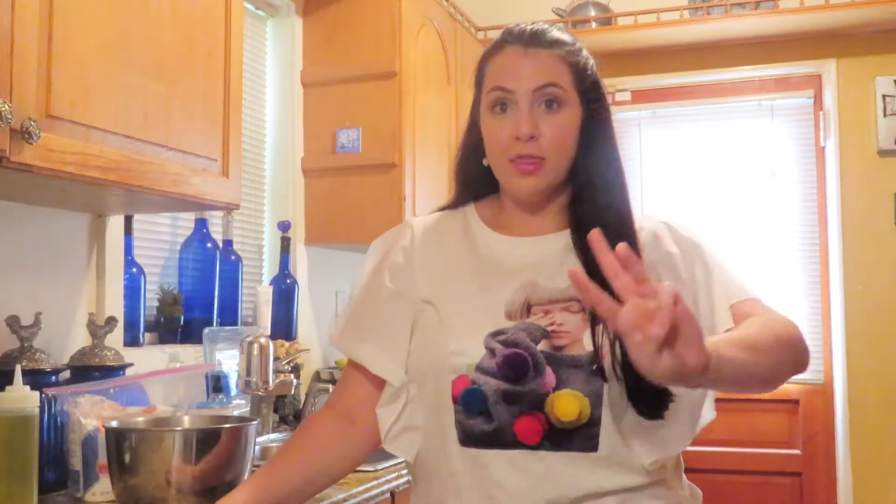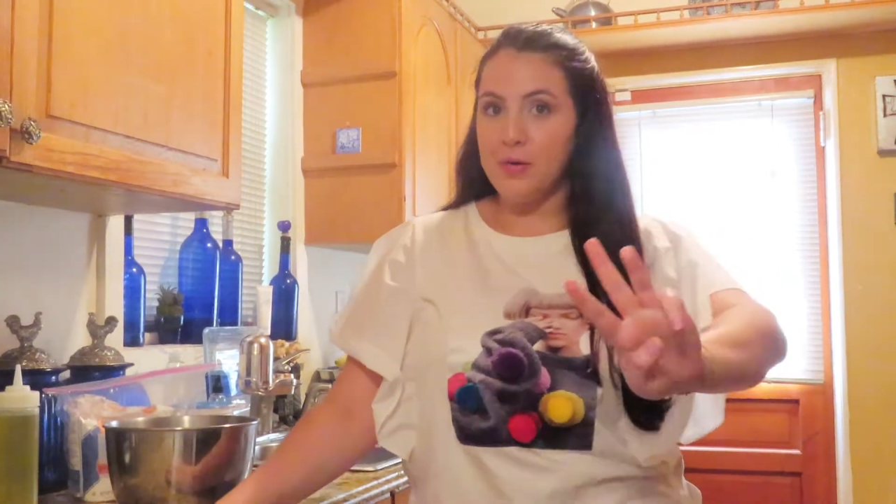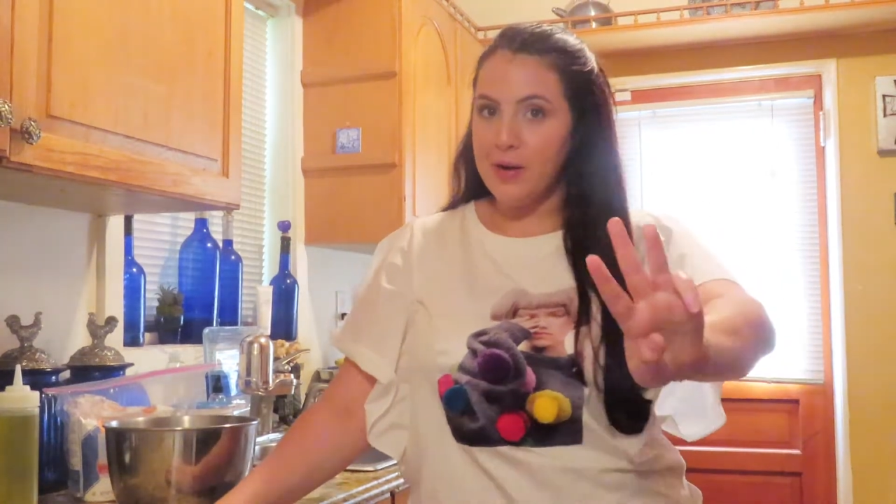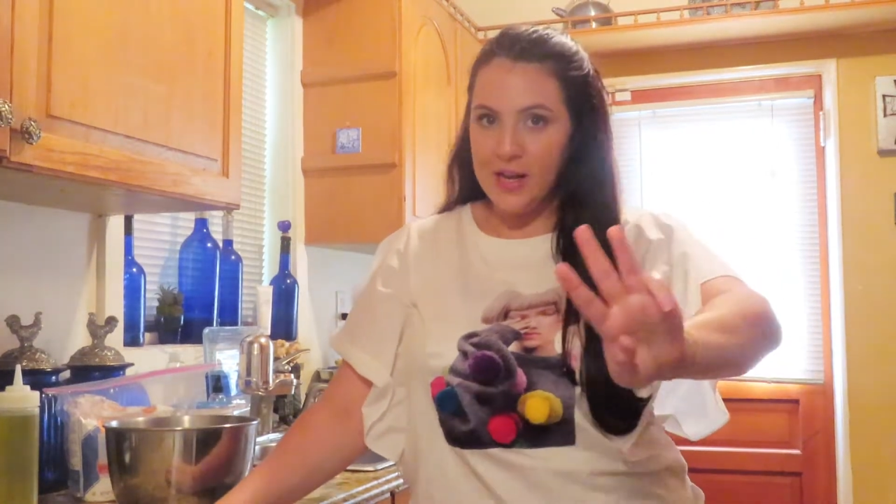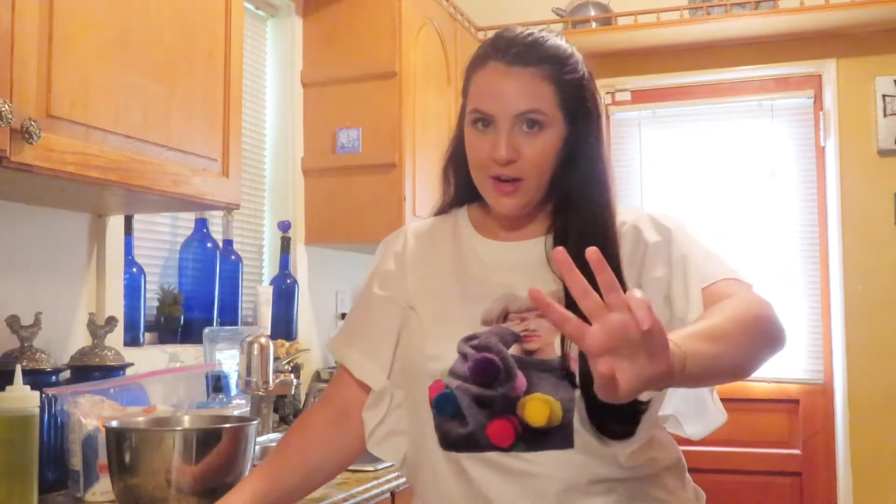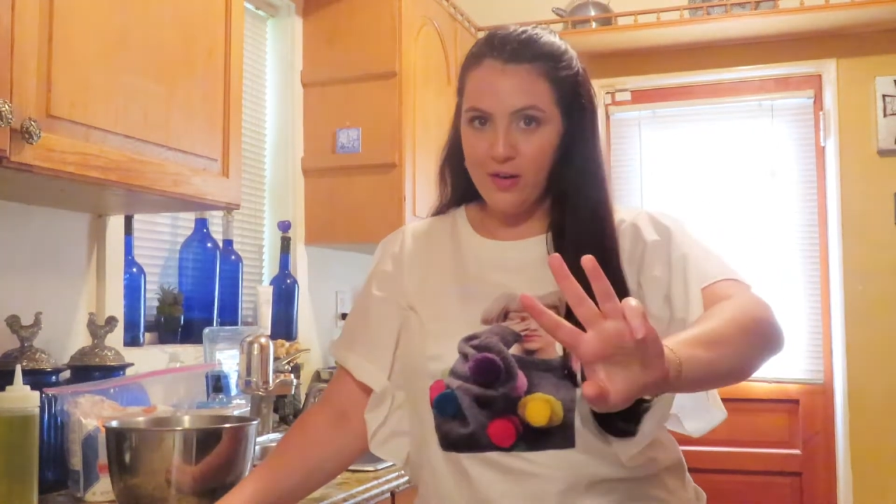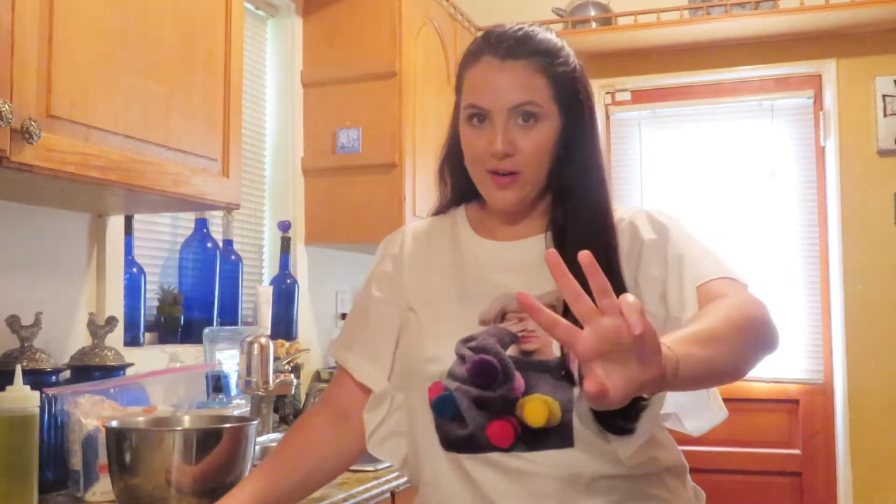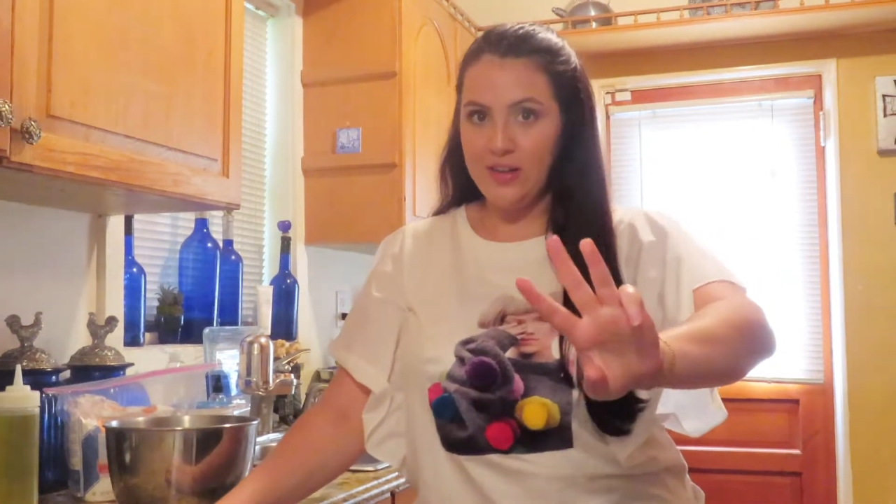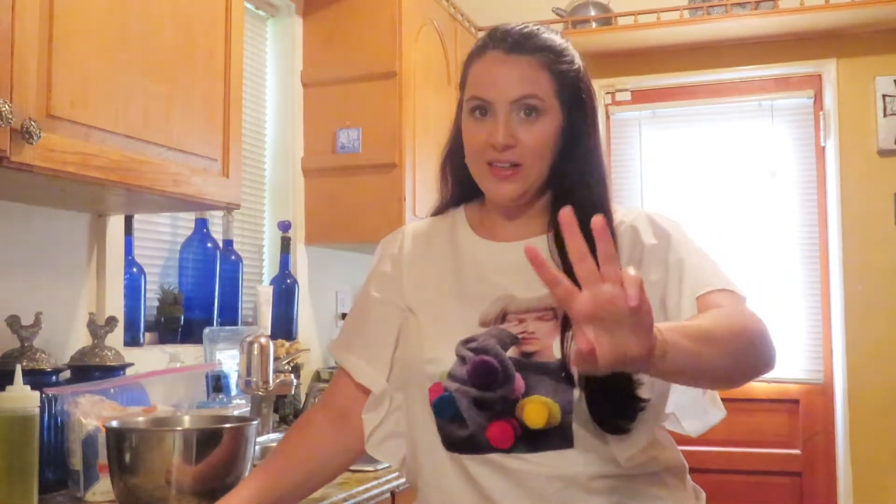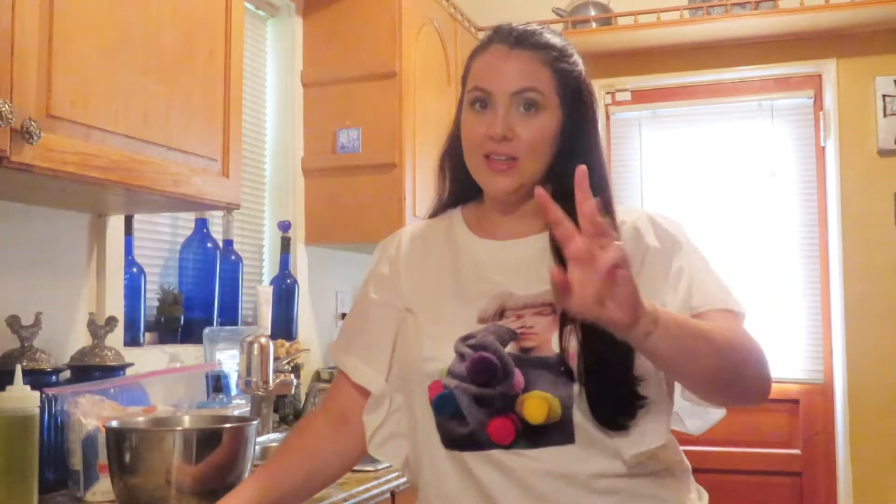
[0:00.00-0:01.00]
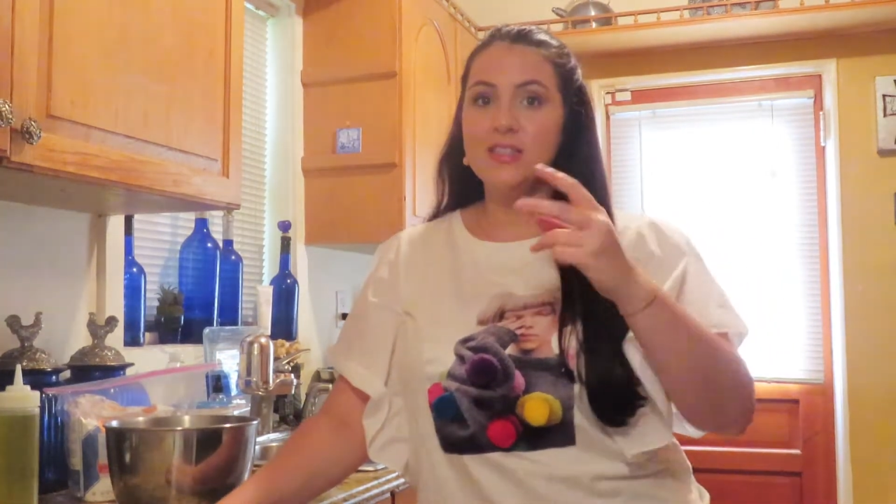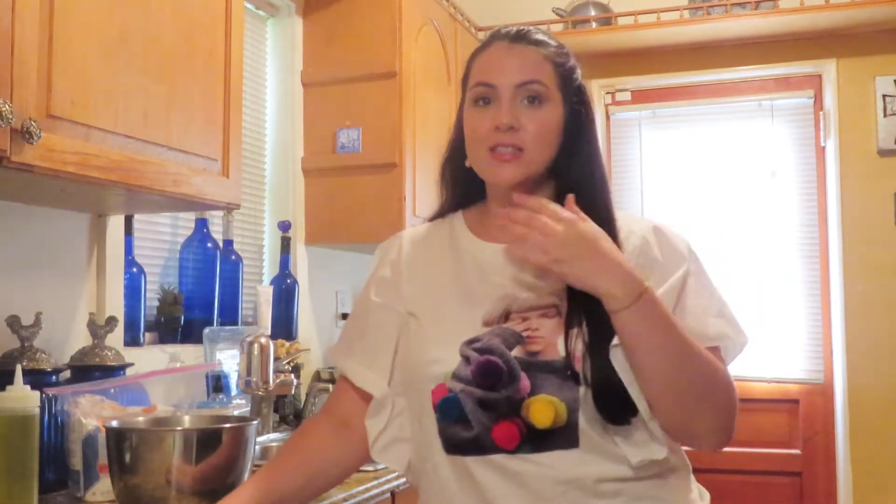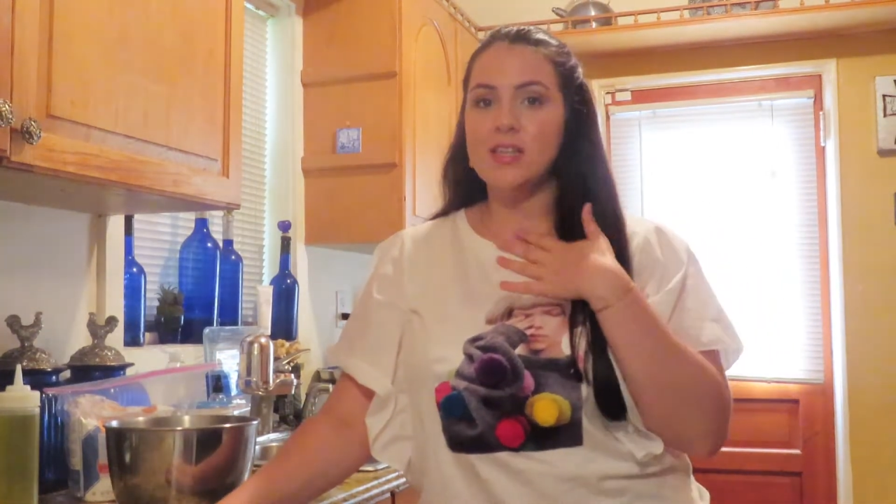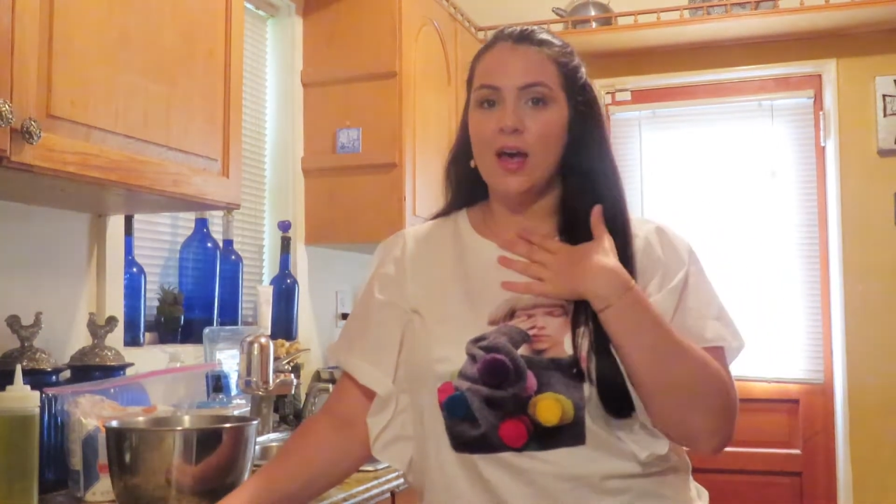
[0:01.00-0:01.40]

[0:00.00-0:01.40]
3 ingredients.